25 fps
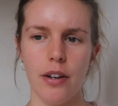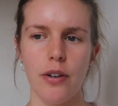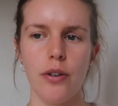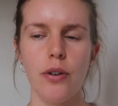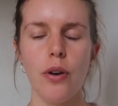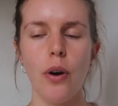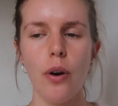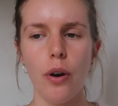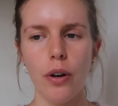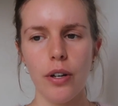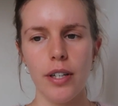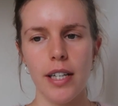
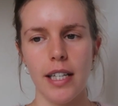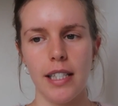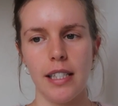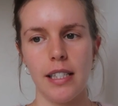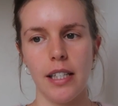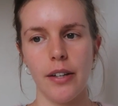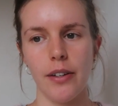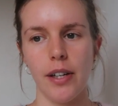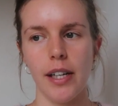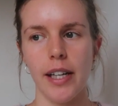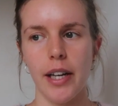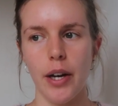not
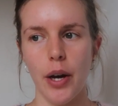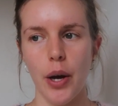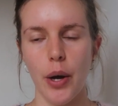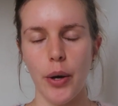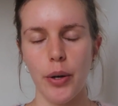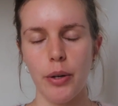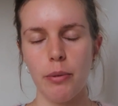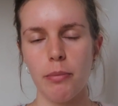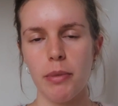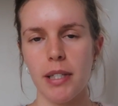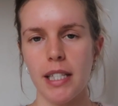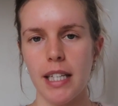necessarily at
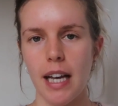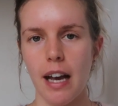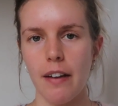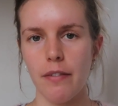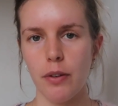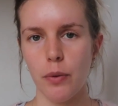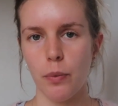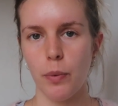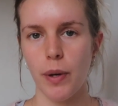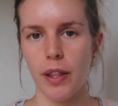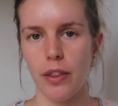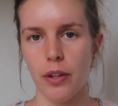home, but to
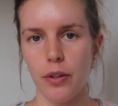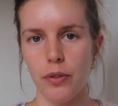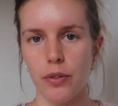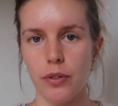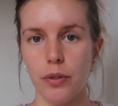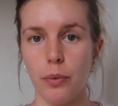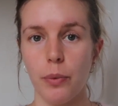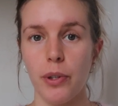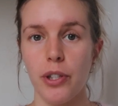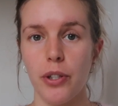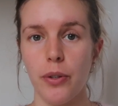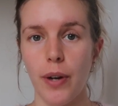have it with you,
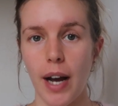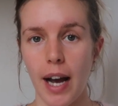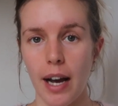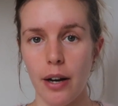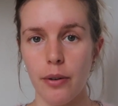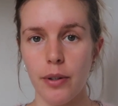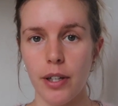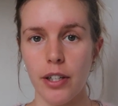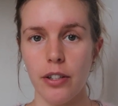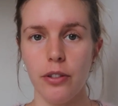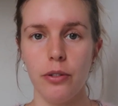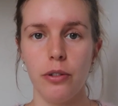so when you're
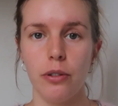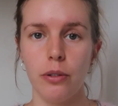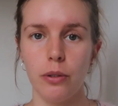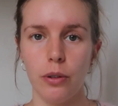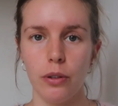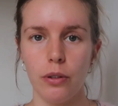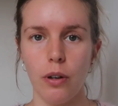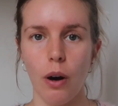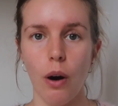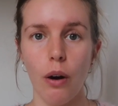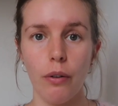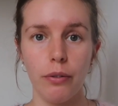out and
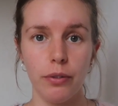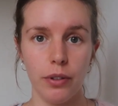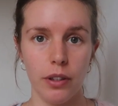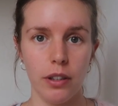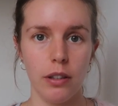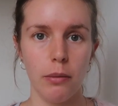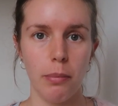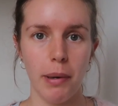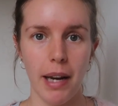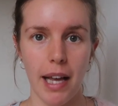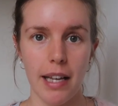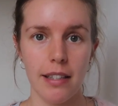you're
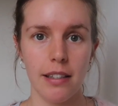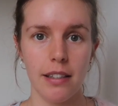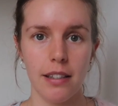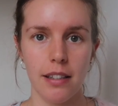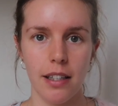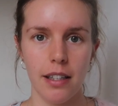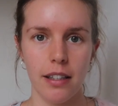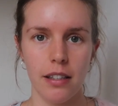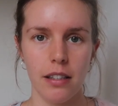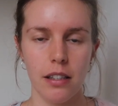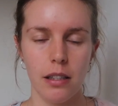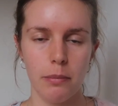offered a
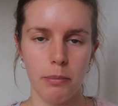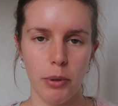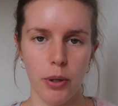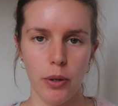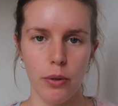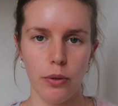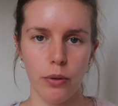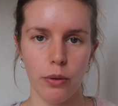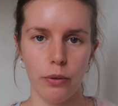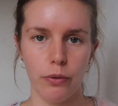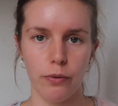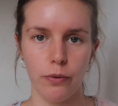plastic
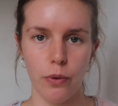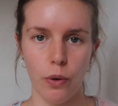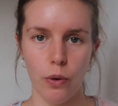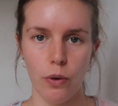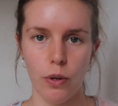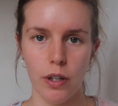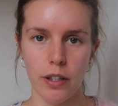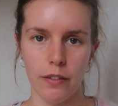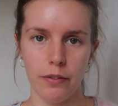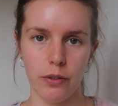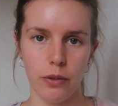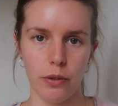spoon or
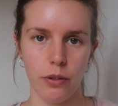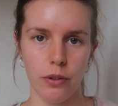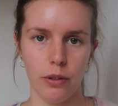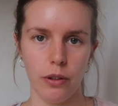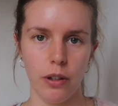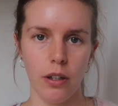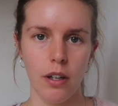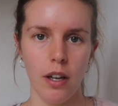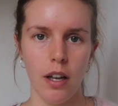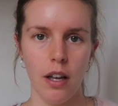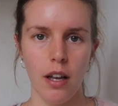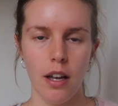fork, if
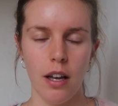you're